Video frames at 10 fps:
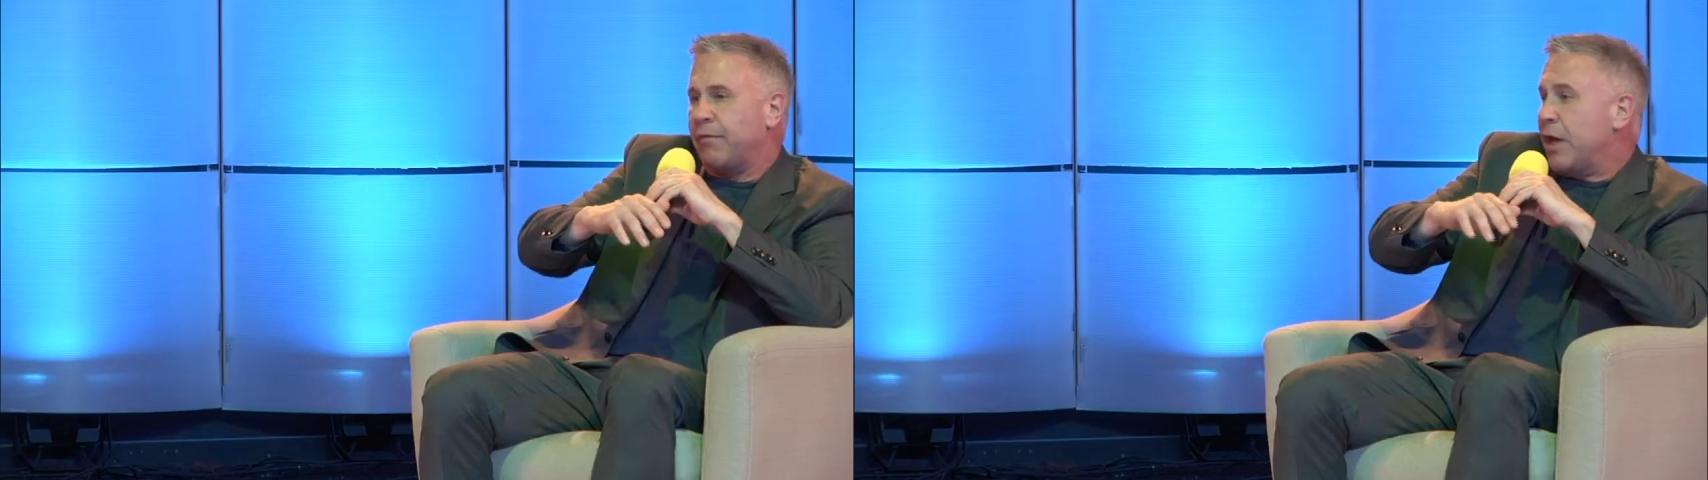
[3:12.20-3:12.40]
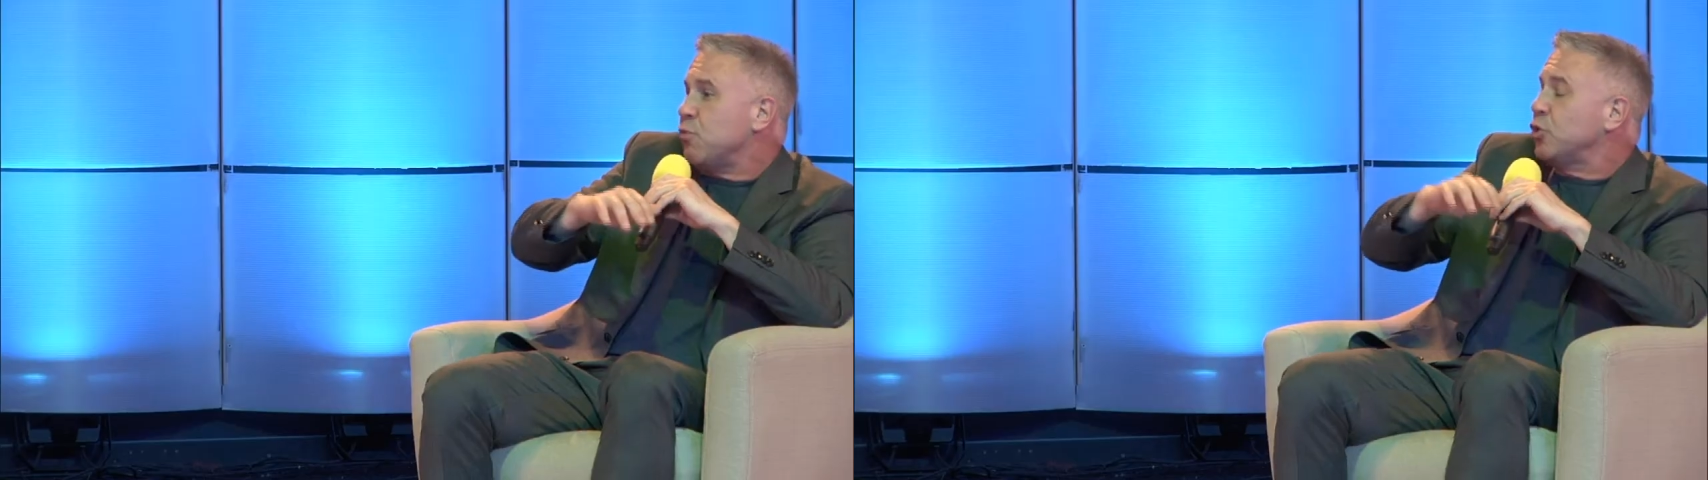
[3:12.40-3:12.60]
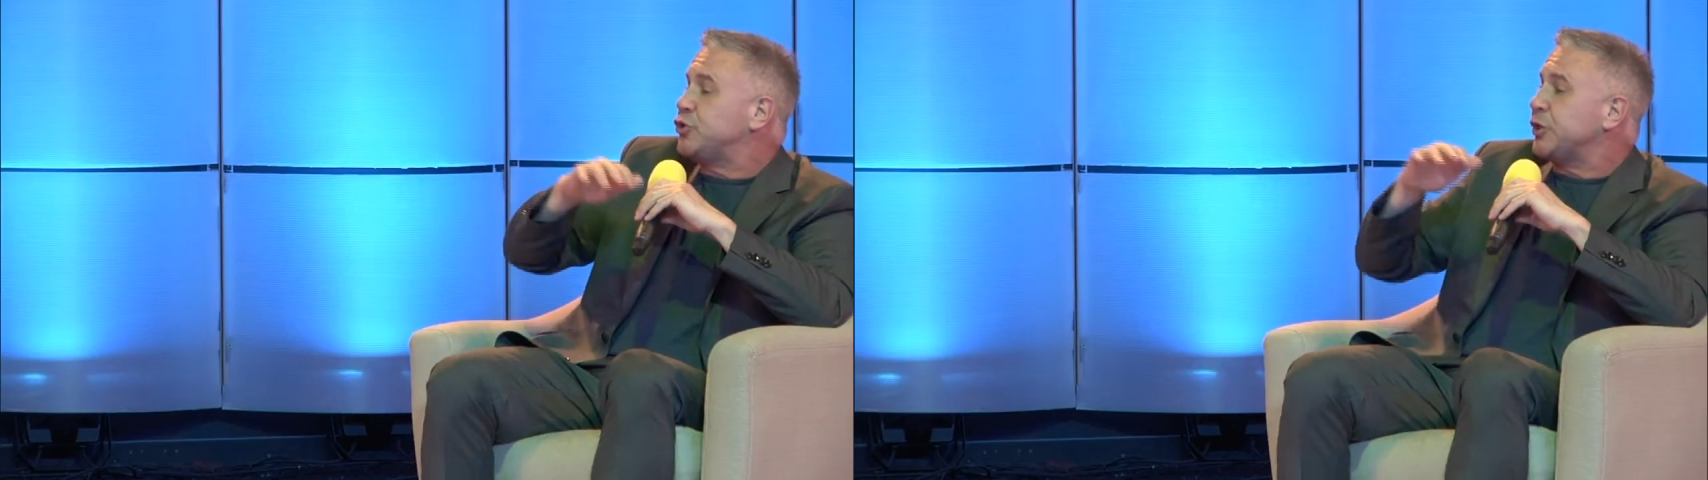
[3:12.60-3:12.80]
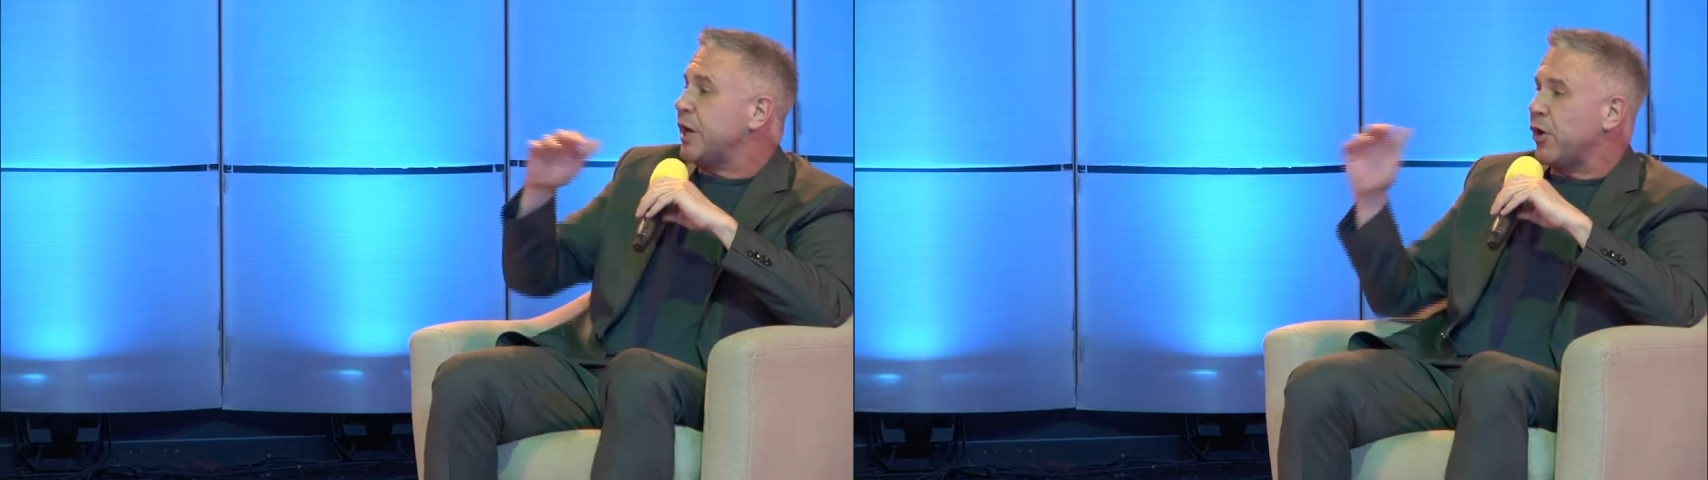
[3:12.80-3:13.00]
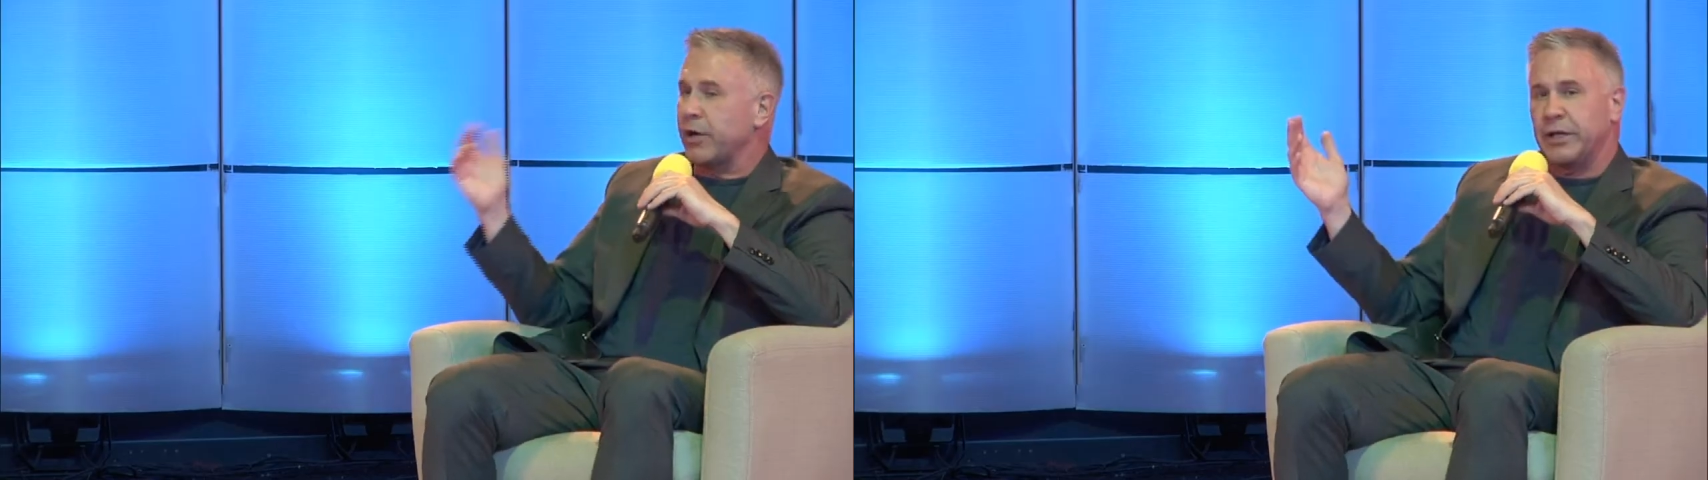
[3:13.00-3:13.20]
they will
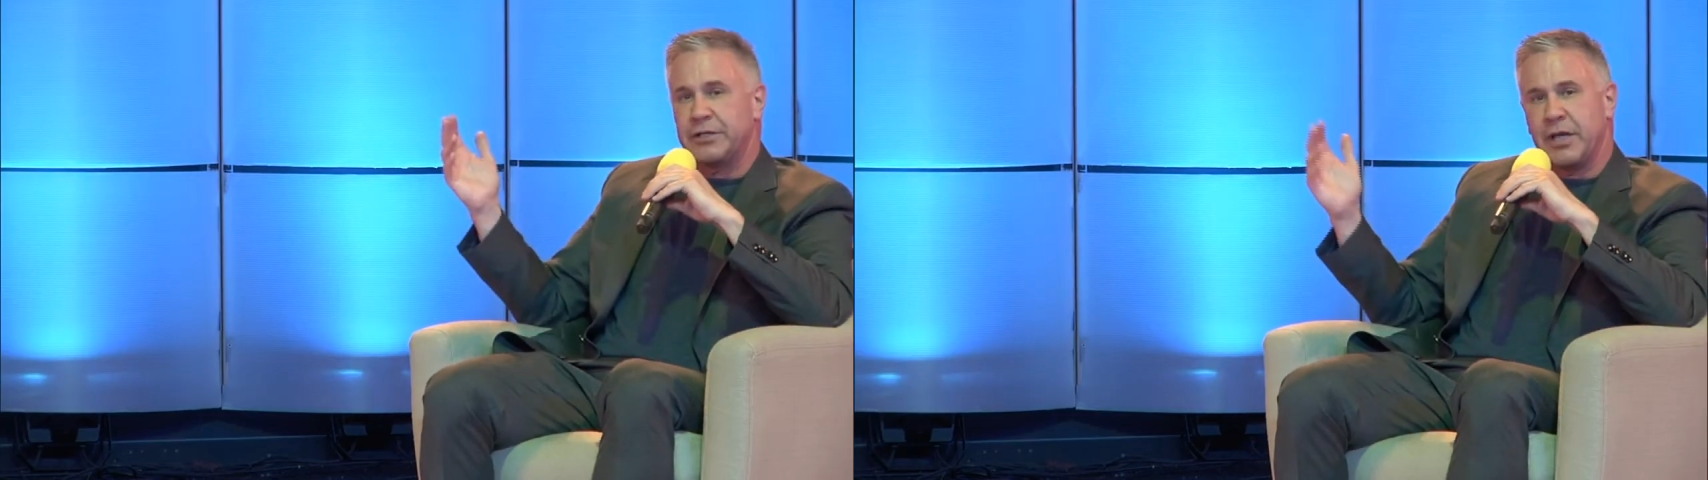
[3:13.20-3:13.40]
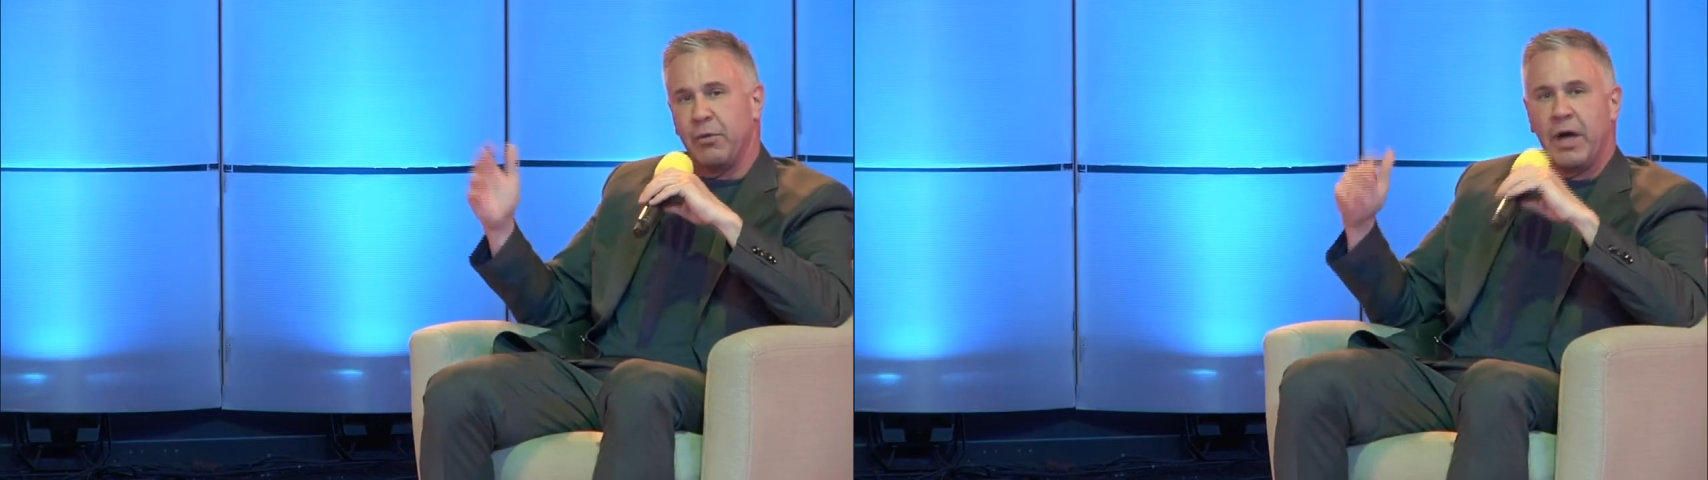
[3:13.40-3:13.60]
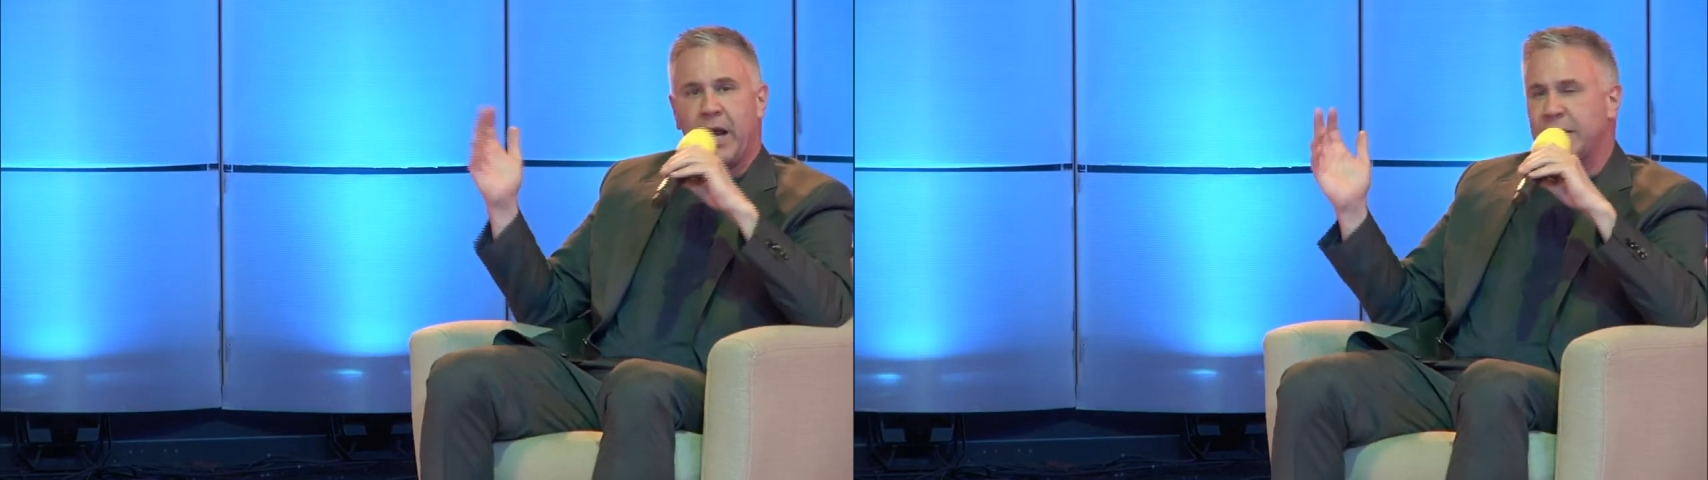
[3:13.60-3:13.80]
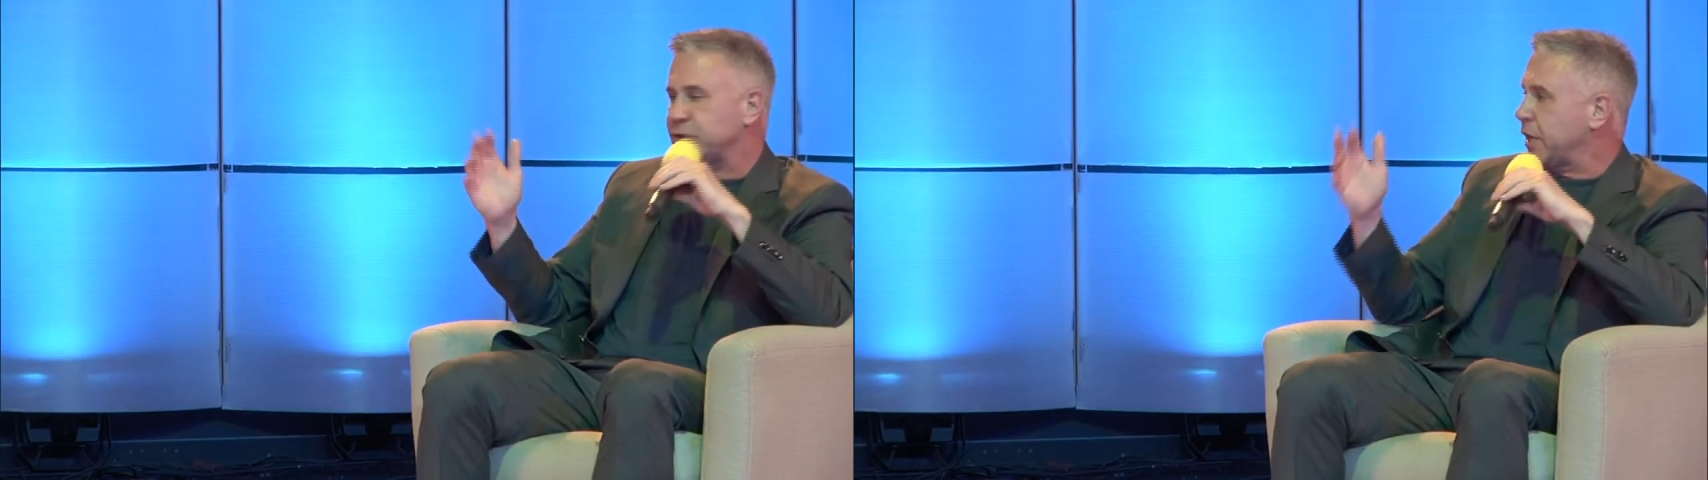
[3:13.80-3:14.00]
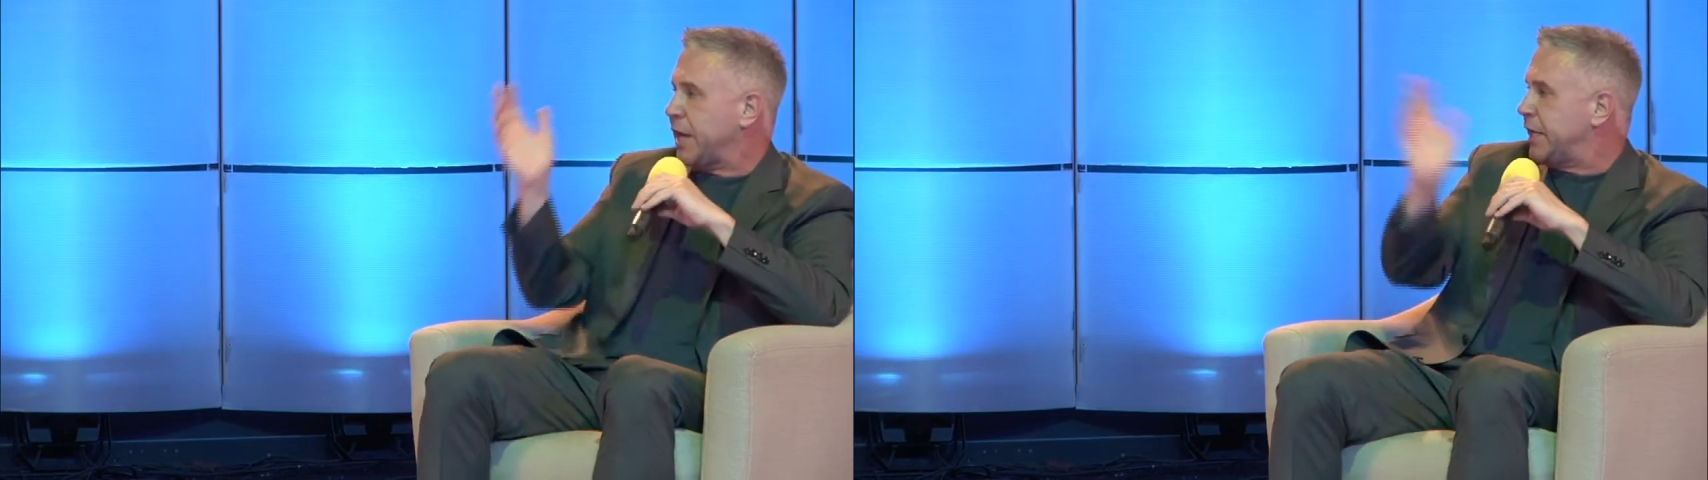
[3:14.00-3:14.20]
generically say, well, I
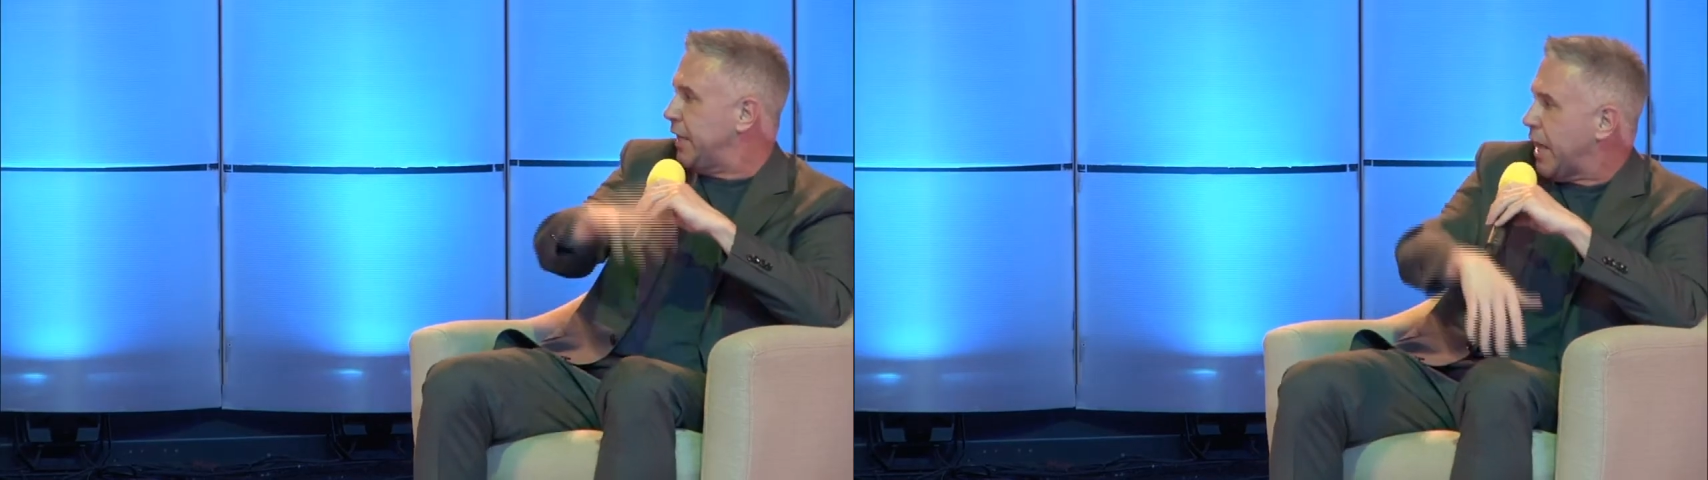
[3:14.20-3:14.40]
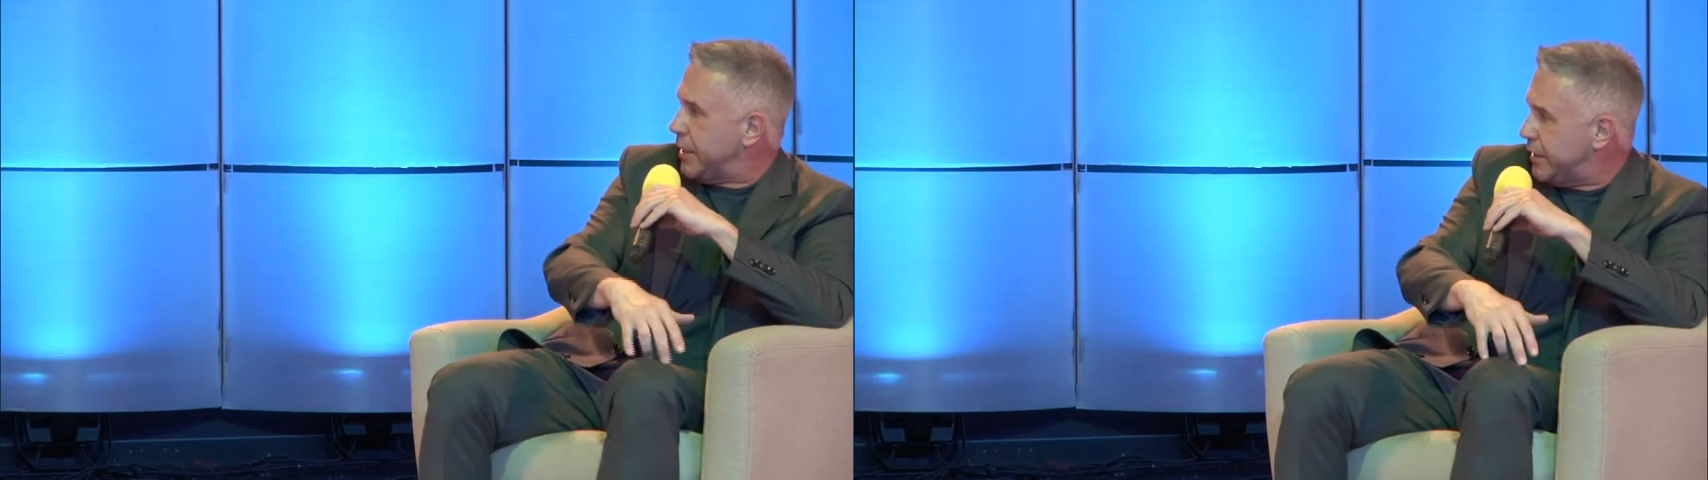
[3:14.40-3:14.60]
just got to get out of